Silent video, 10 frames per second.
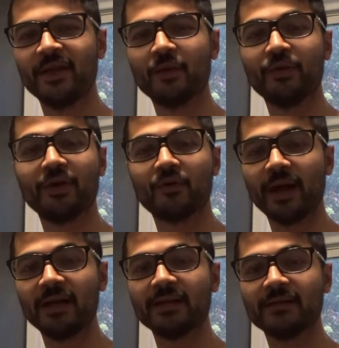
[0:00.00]
we are
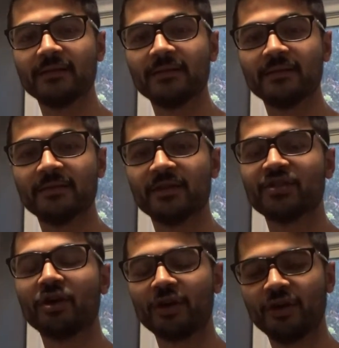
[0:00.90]
ready to
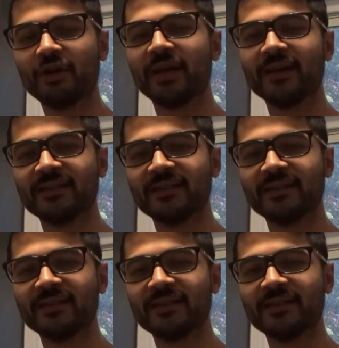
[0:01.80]
start cooking.